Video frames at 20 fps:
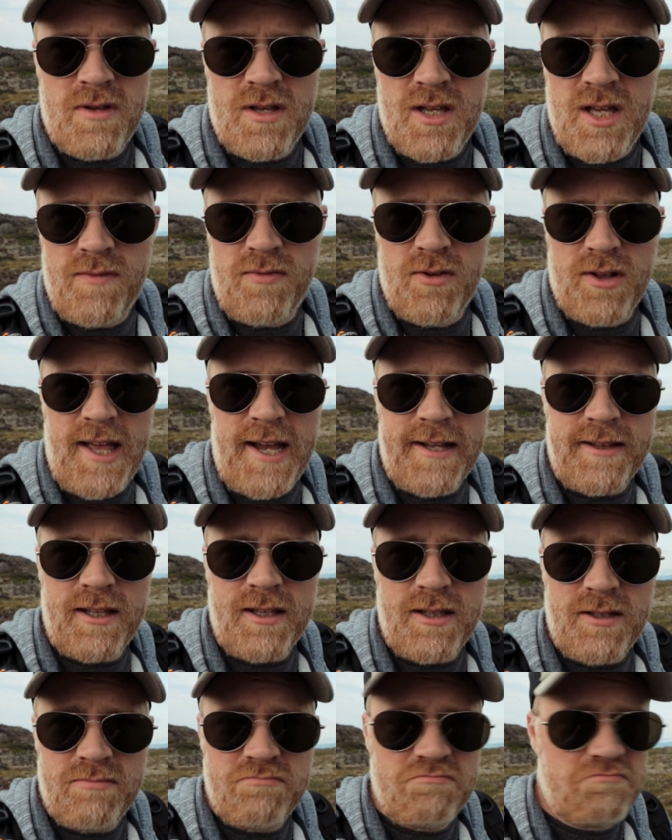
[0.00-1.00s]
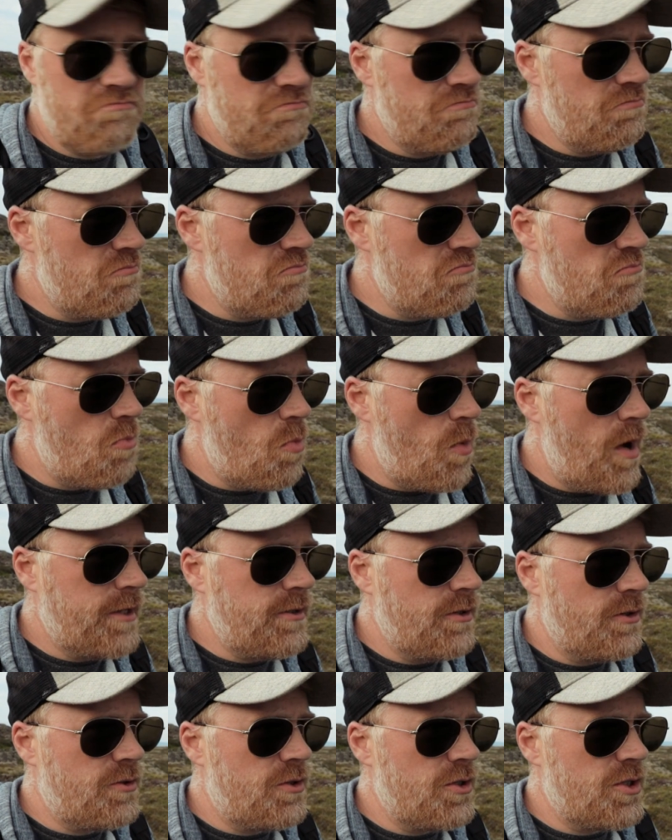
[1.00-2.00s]
If you liked it, why
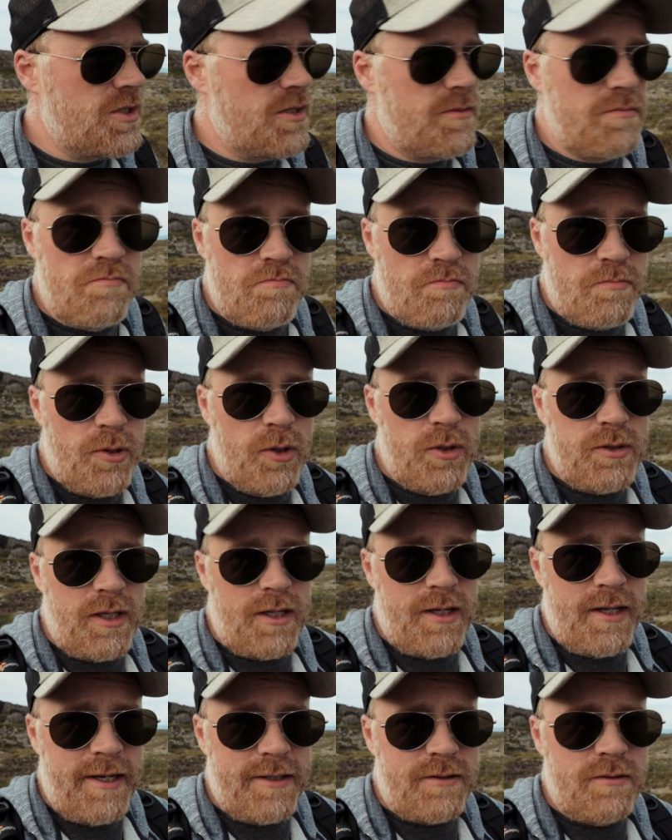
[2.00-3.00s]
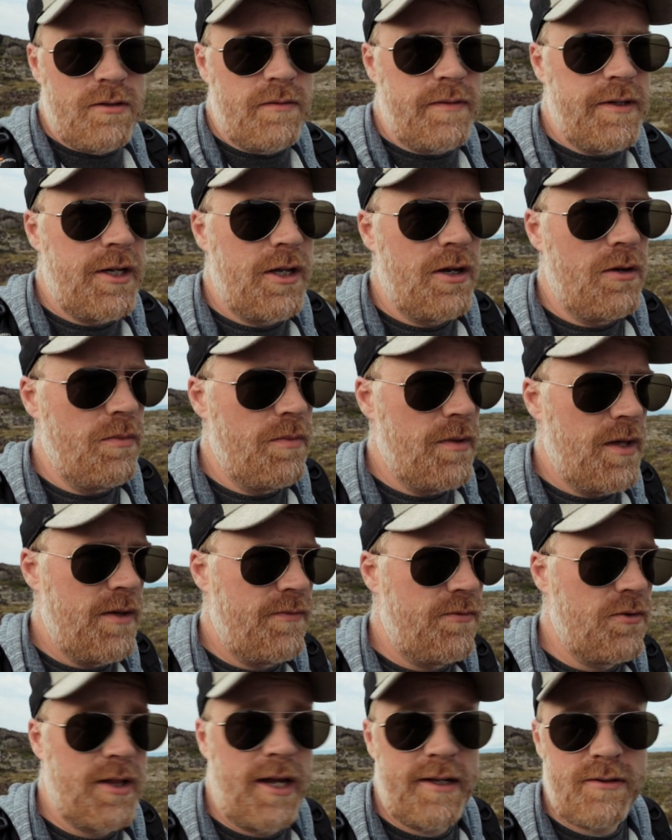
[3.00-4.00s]
not just put a like to the video?
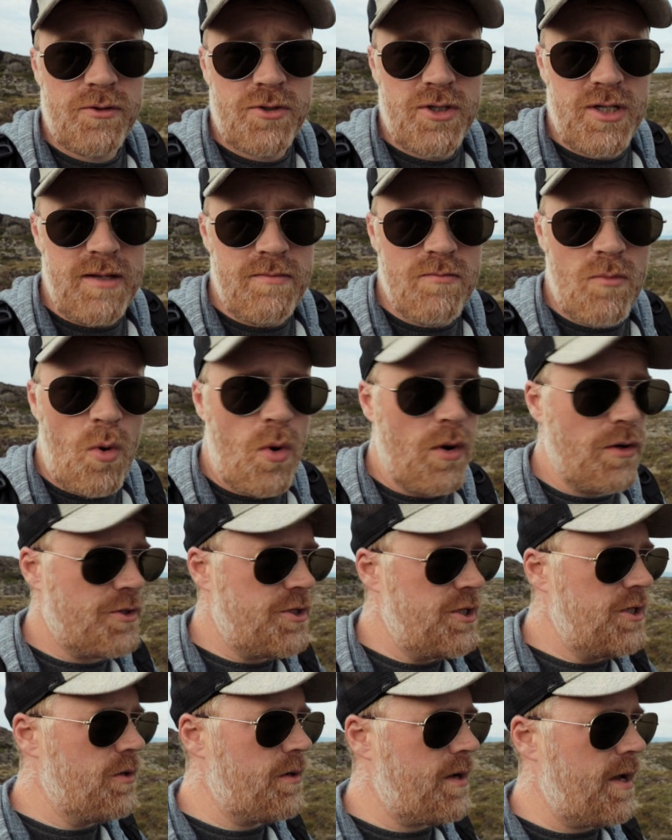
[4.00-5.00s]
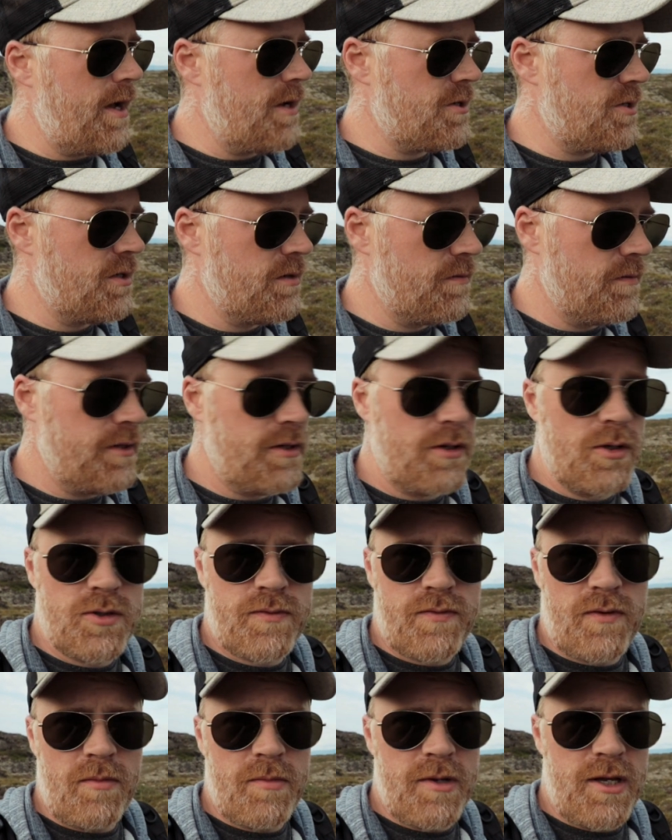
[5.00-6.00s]
If you'd like to see more geocaching videos
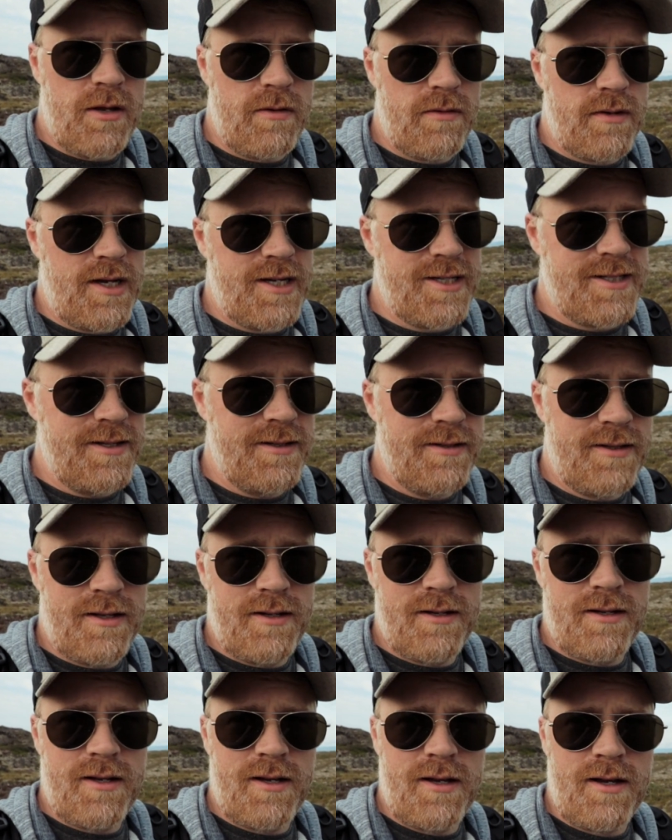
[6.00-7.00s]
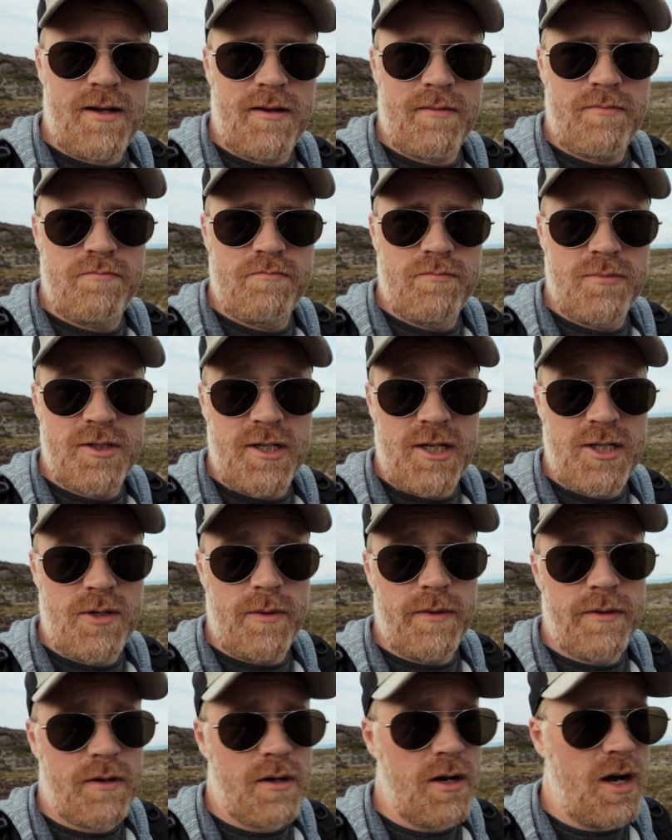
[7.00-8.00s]
from me here in Iceland, then say
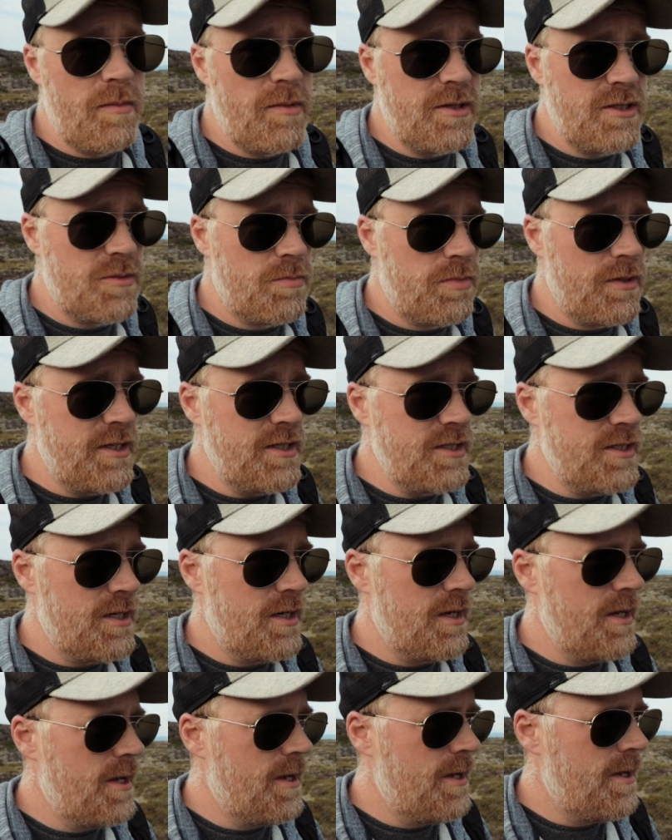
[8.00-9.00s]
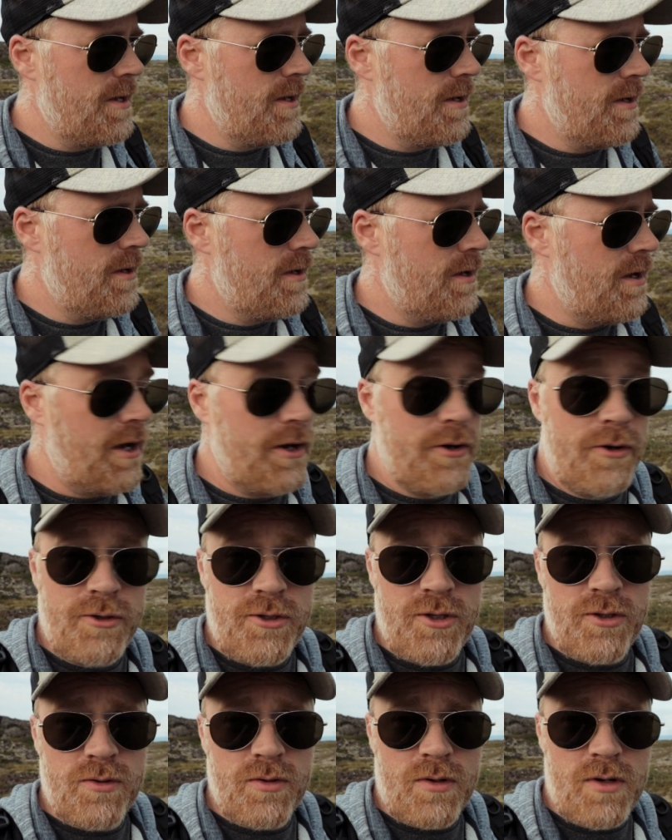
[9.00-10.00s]
so in the comments, please. I
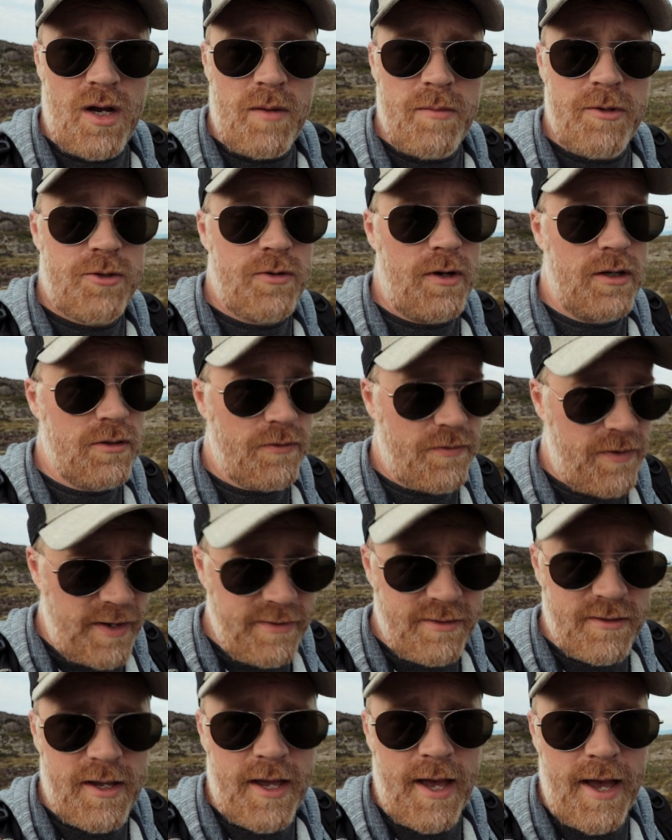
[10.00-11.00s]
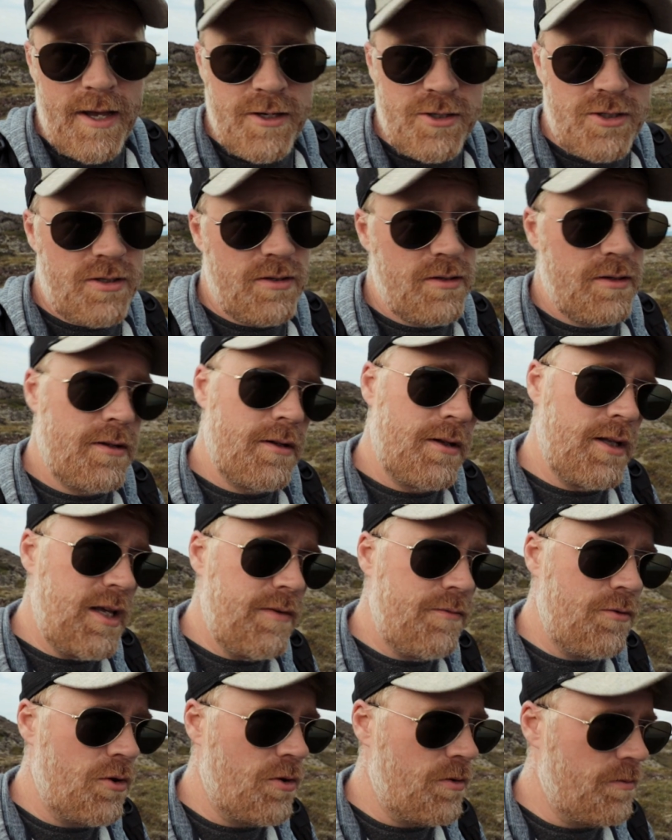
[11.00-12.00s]
urge you to come and try to find the cache and
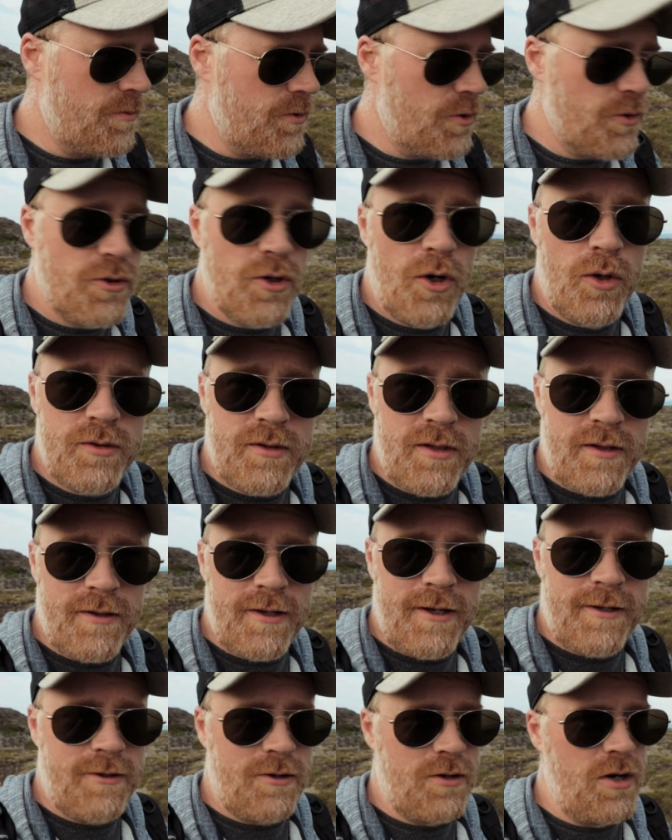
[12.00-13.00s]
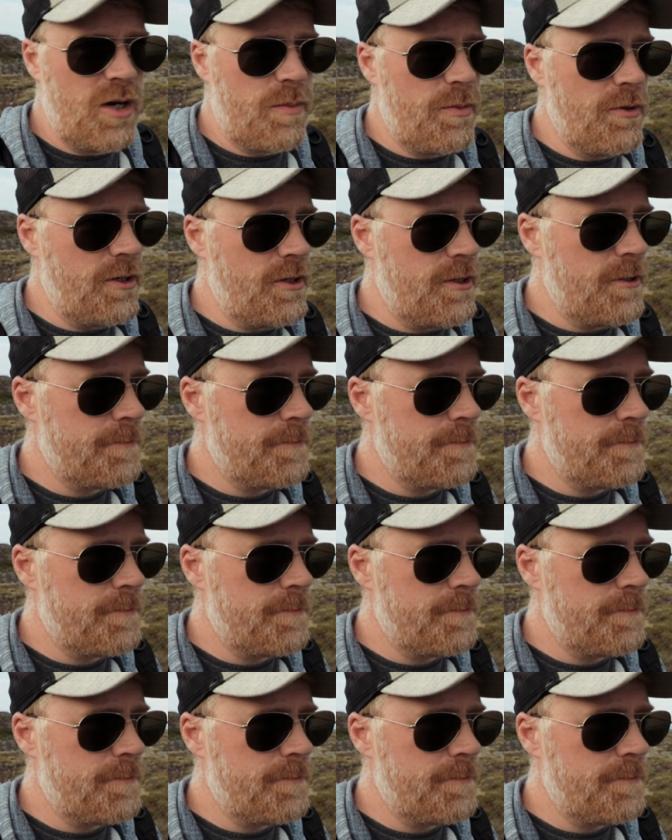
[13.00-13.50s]
leave your note in the logbook.